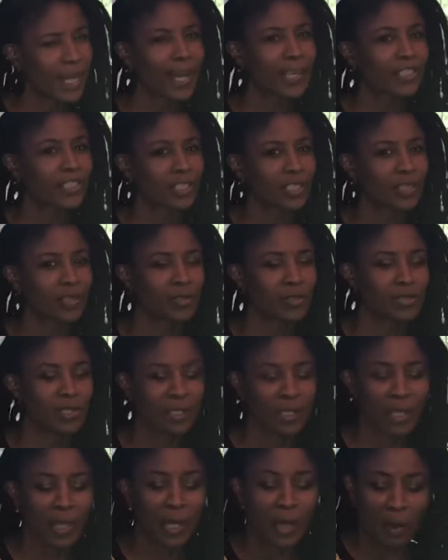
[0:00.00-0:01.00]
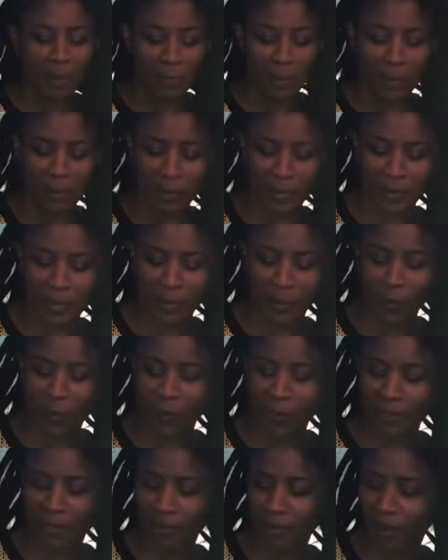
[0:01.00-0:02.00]
I actually usually pour the
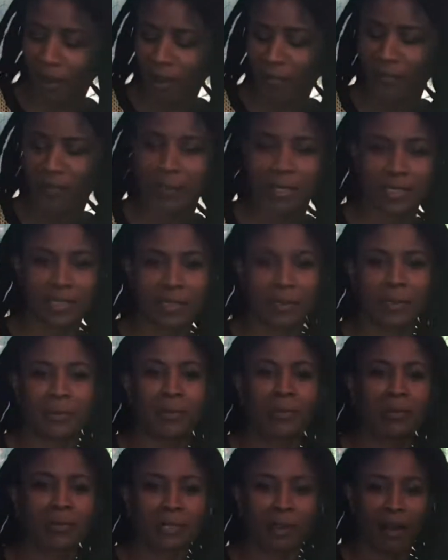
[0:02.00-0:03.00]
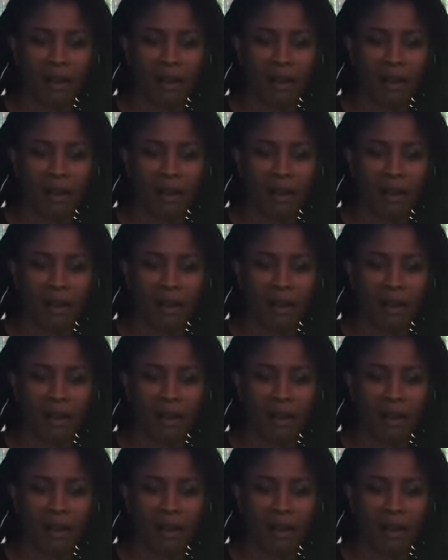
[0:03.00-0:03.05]
oil off and by the time I pour it